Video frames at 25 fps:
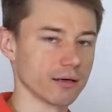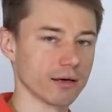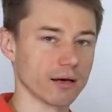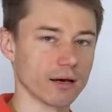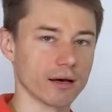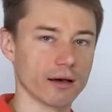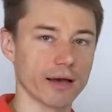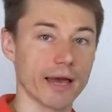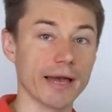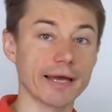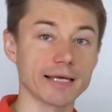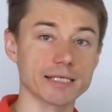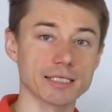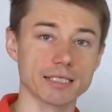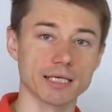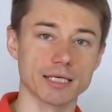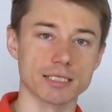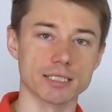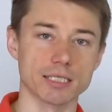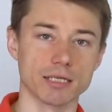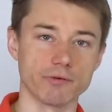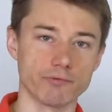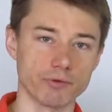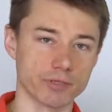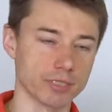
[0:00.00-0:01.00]
uh,
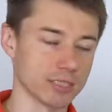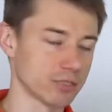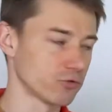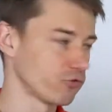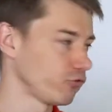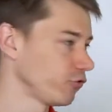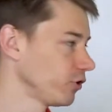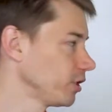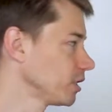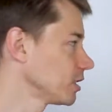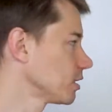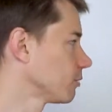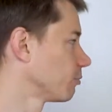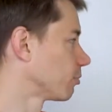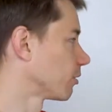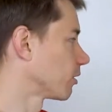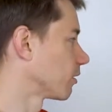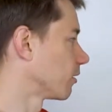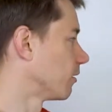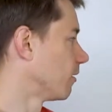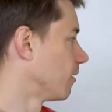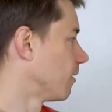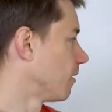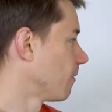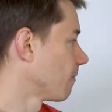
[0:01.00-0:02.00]
assess if it is
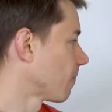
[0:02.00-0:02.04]
feasible,